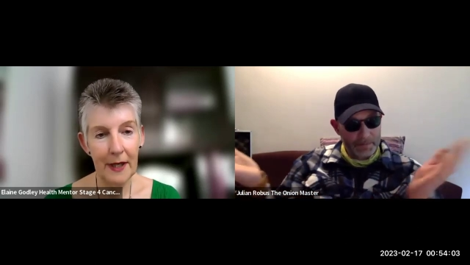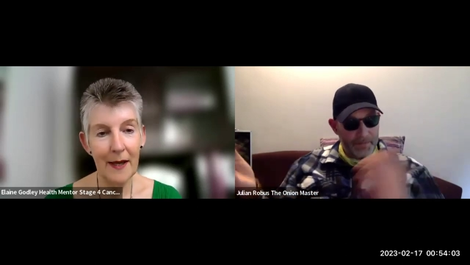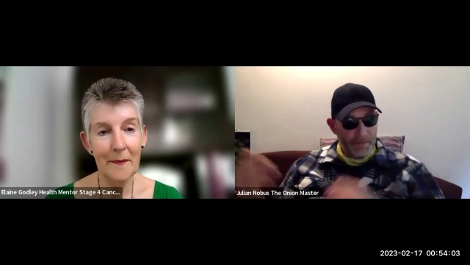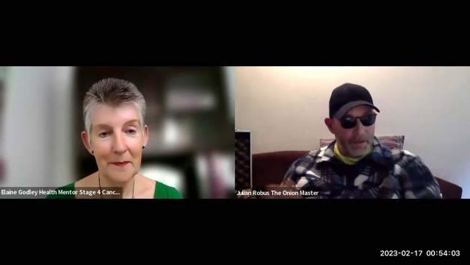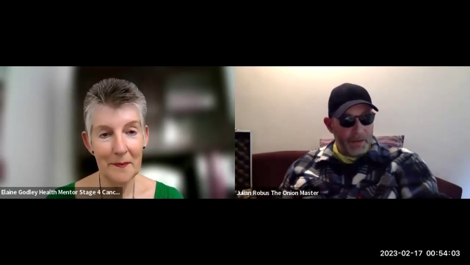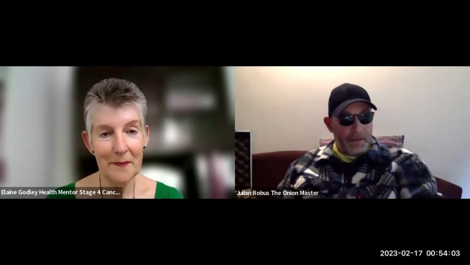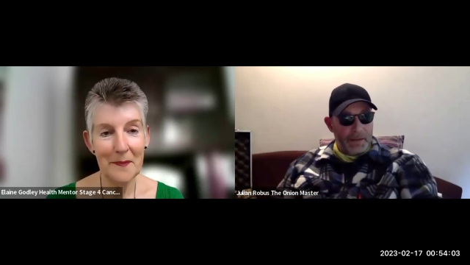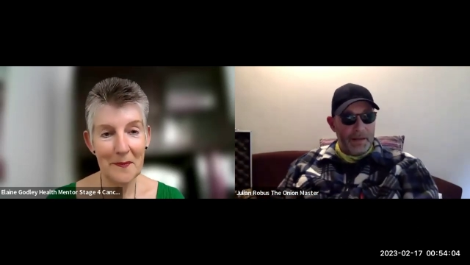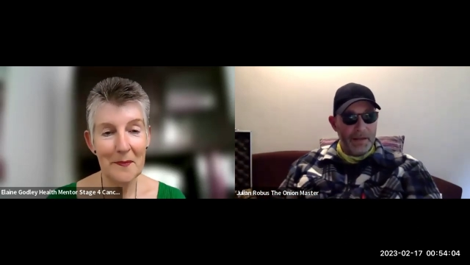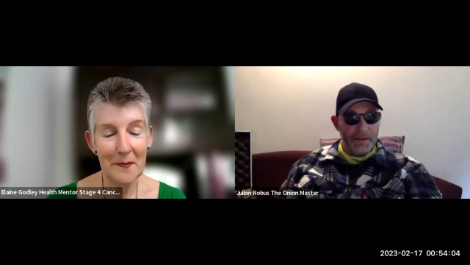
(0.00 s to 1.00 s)
Speaker 1: Yeah.
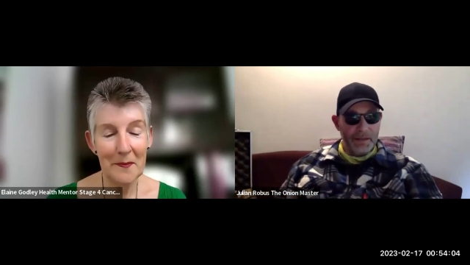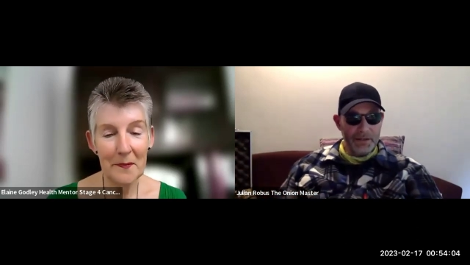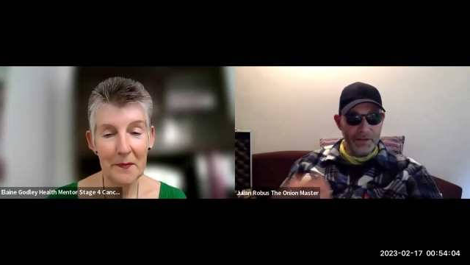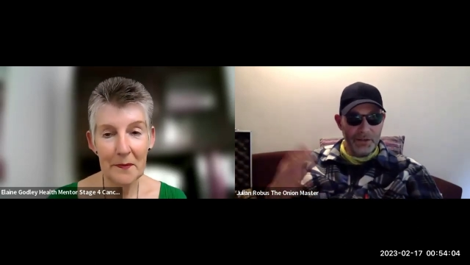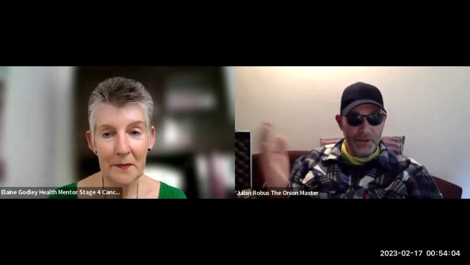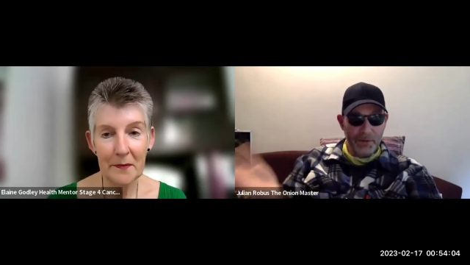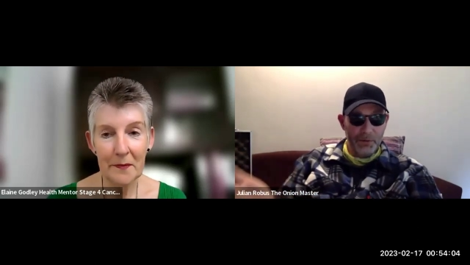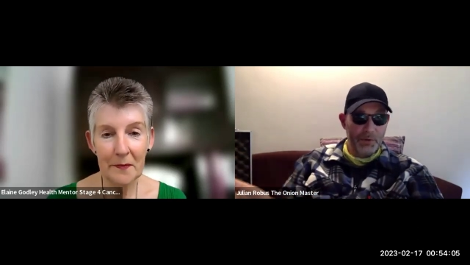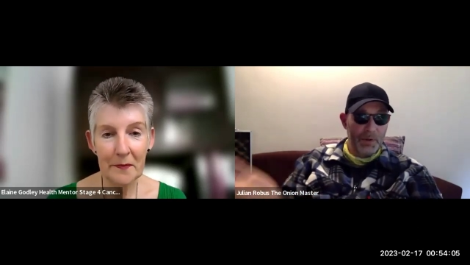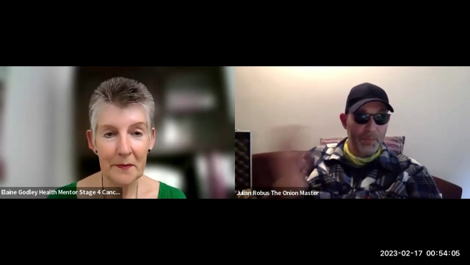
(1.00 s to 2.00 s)
It doesn't
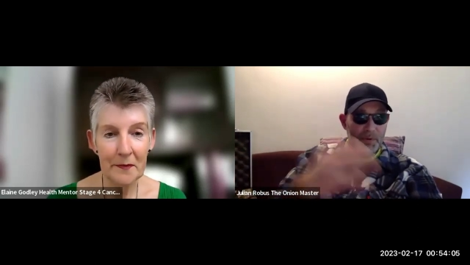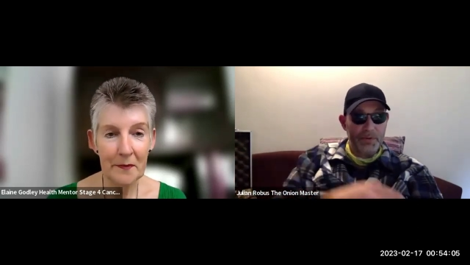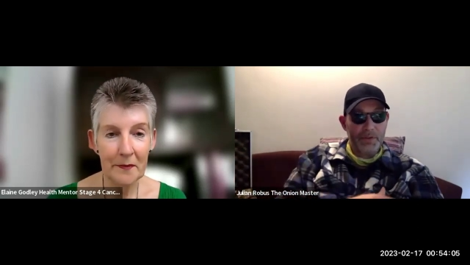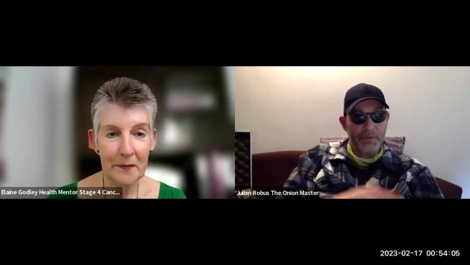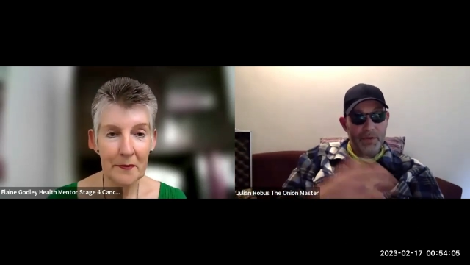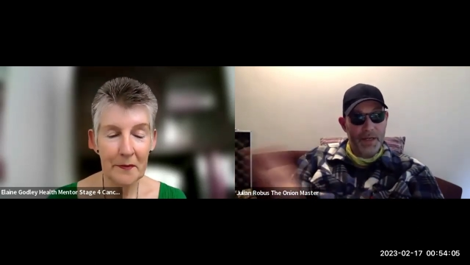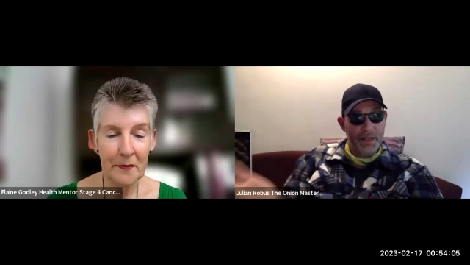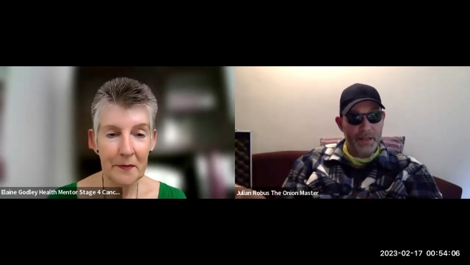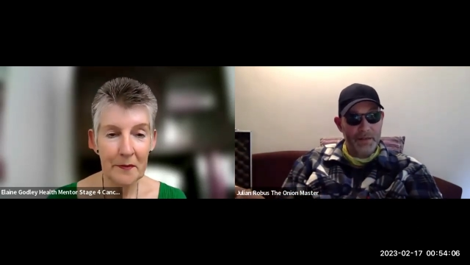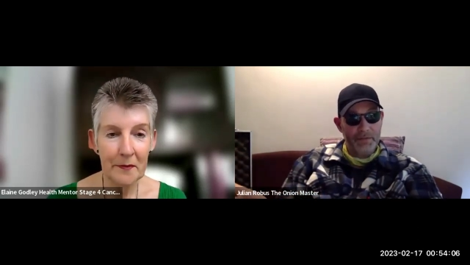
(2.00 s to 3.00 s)
distinguish between positive or
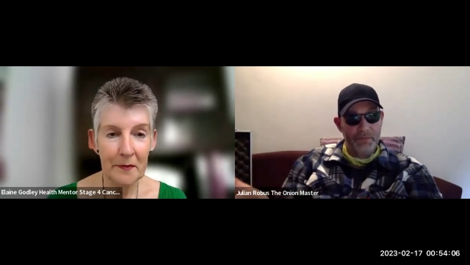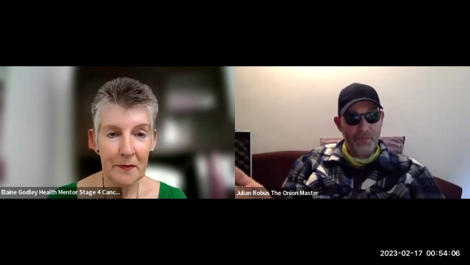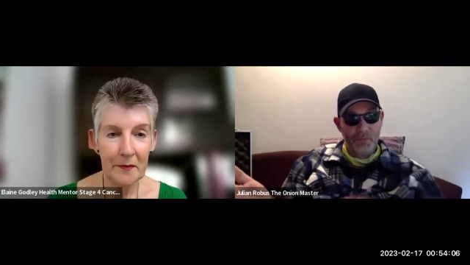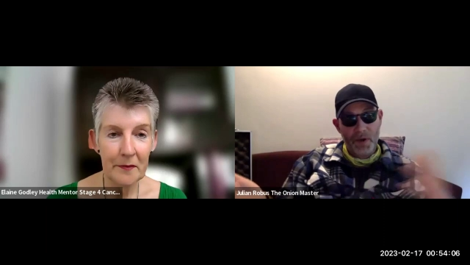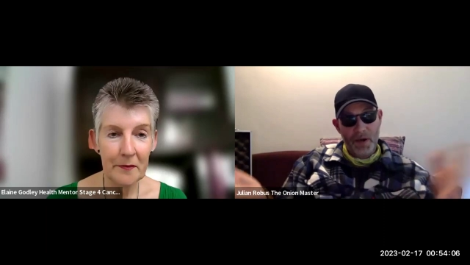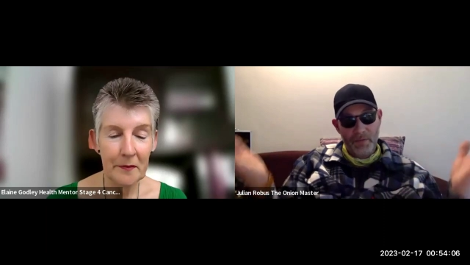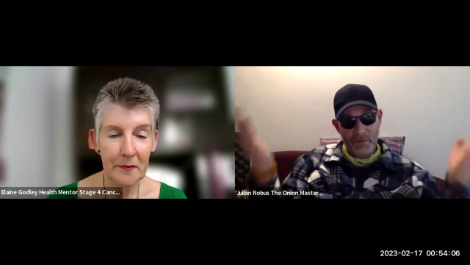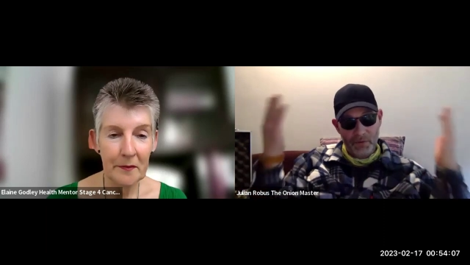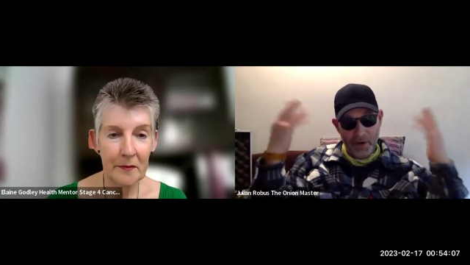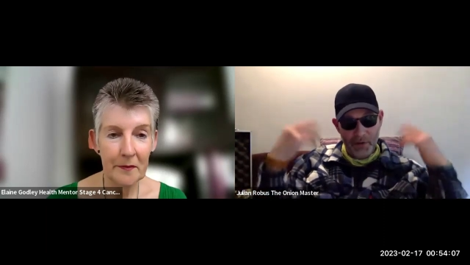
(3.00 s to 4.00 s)
negative. Whatever
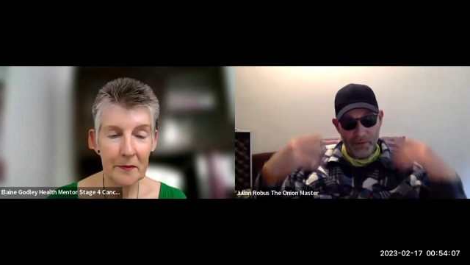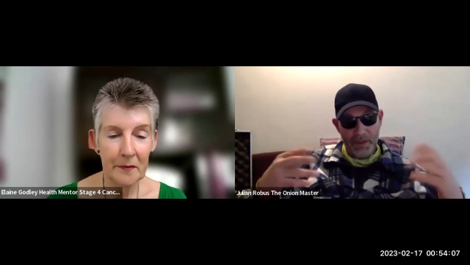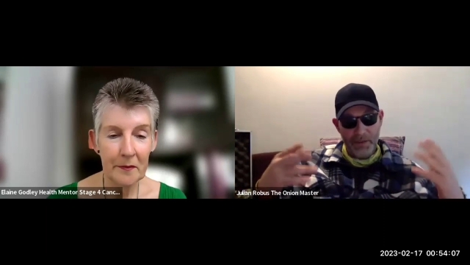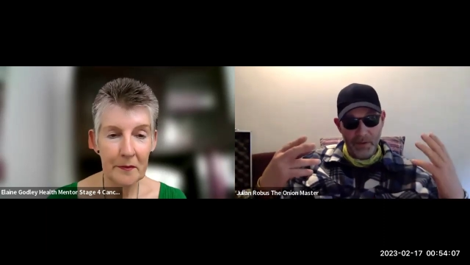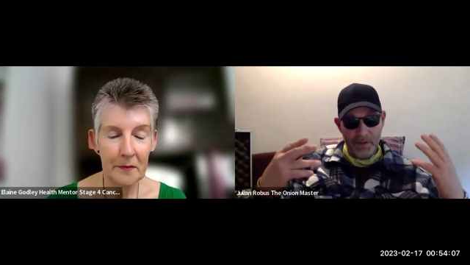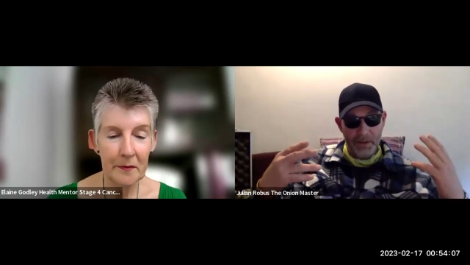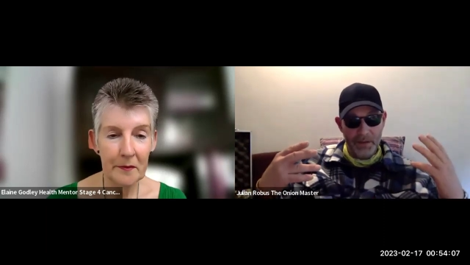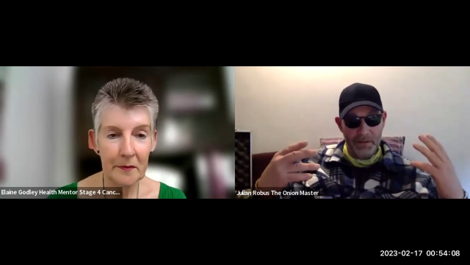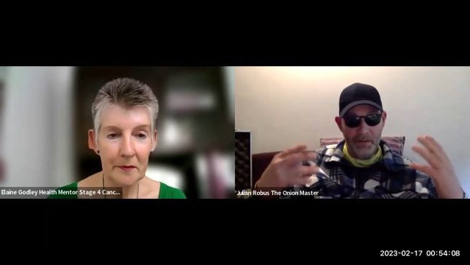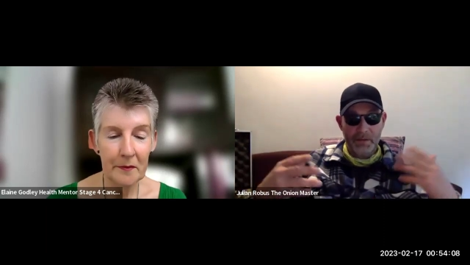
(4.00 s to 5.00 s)
you're holding in
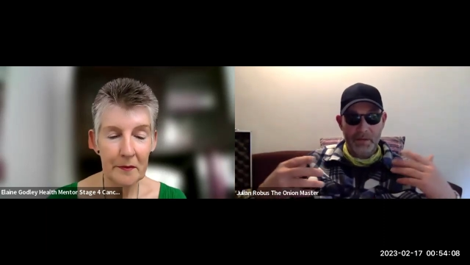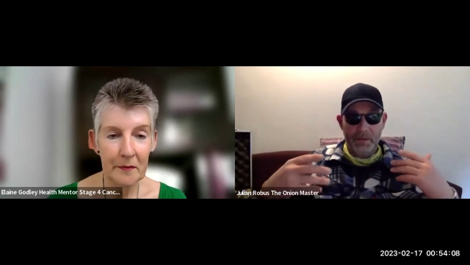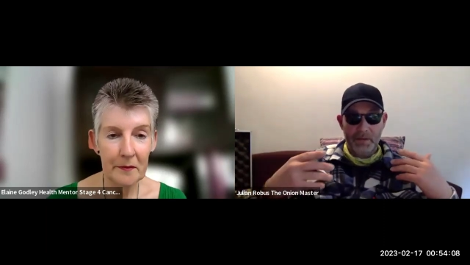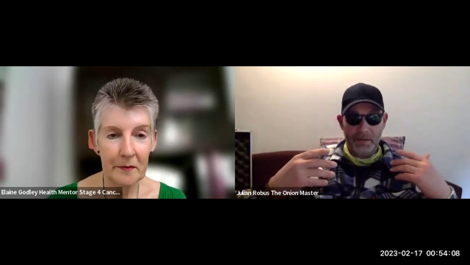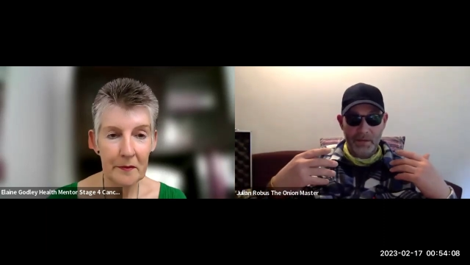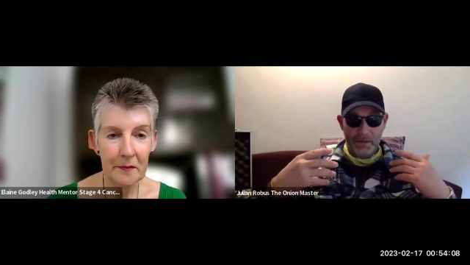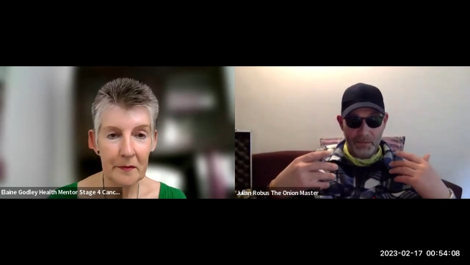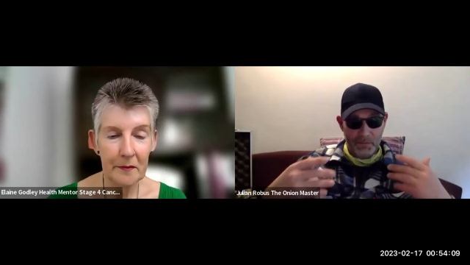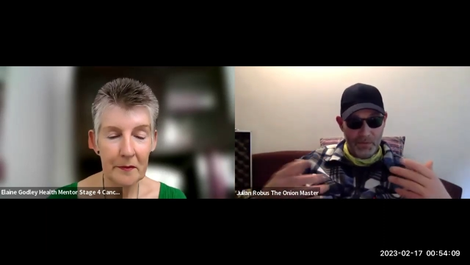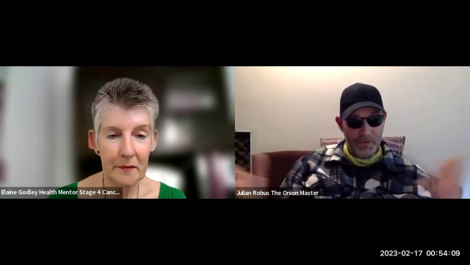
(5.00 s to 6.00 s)
mind
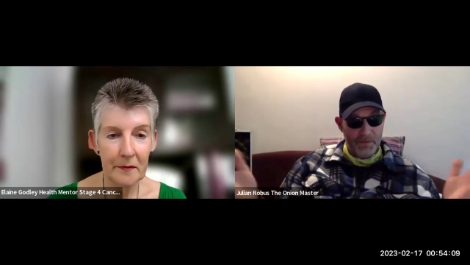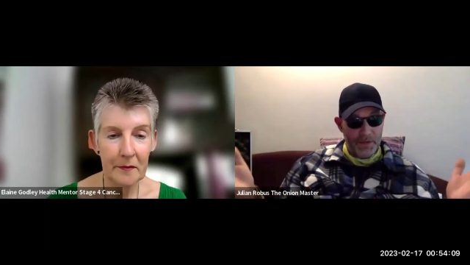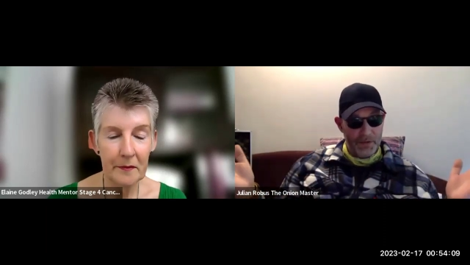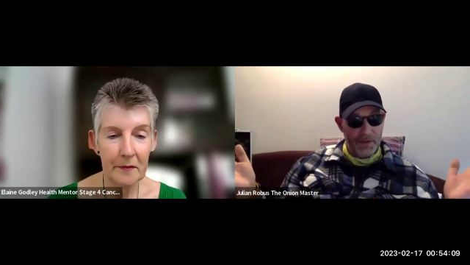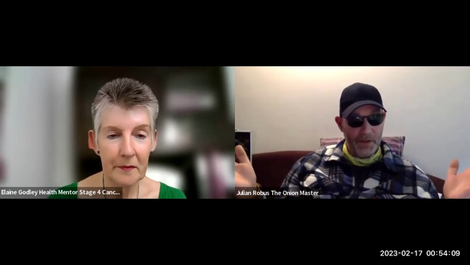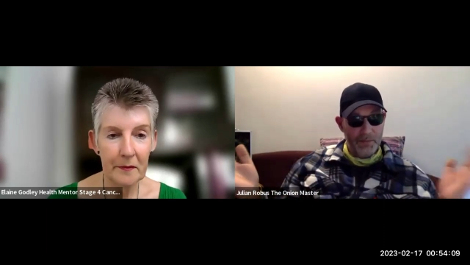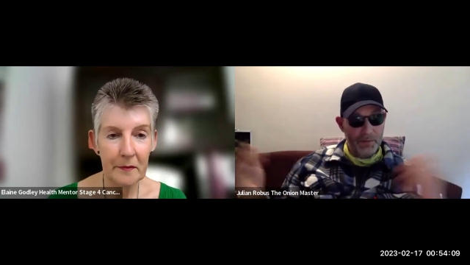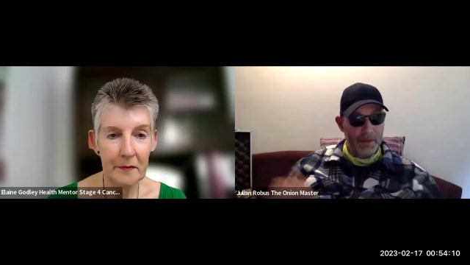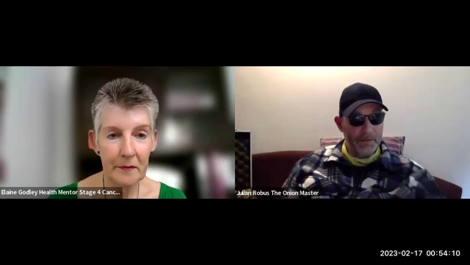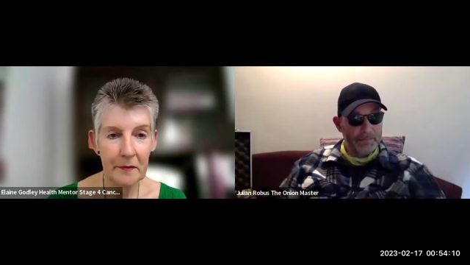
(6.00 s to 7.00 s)
eventually comes
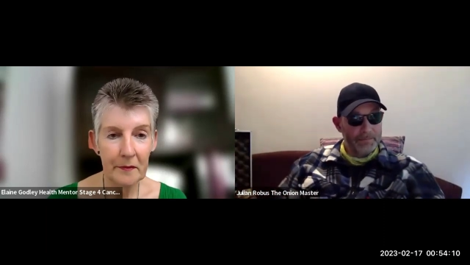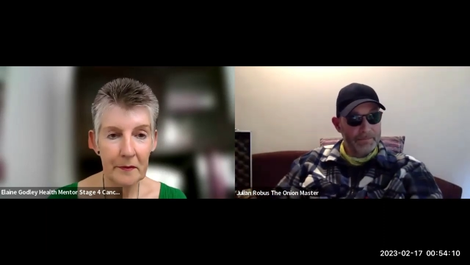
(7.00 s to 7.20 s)
about.